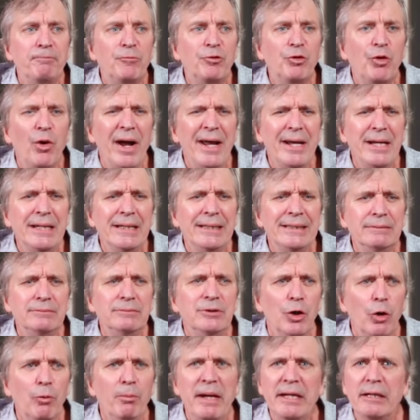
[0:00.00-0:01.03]
Try to
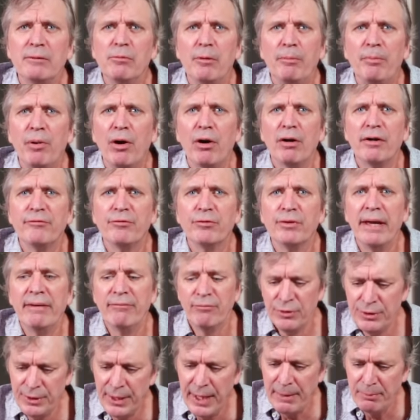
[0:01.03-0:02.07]
make them a part of your
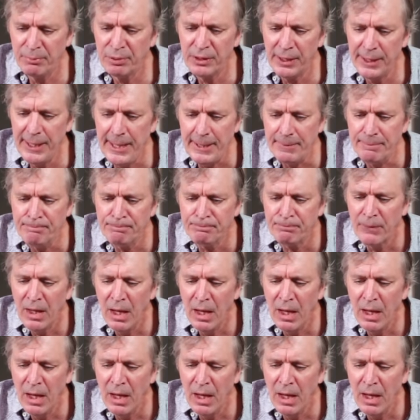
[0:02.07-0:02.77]
everyday playing.